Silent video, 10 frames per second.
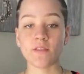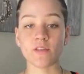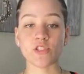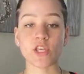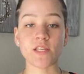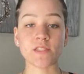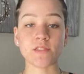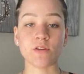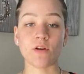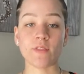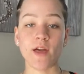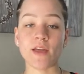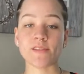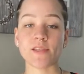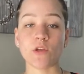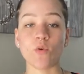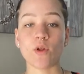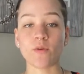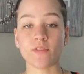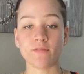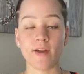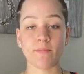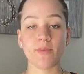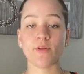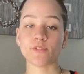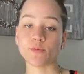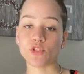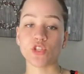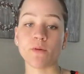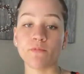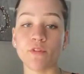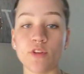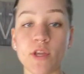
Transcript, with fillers: the chains and all that isn't going with the vibe, then I'll switch it up for you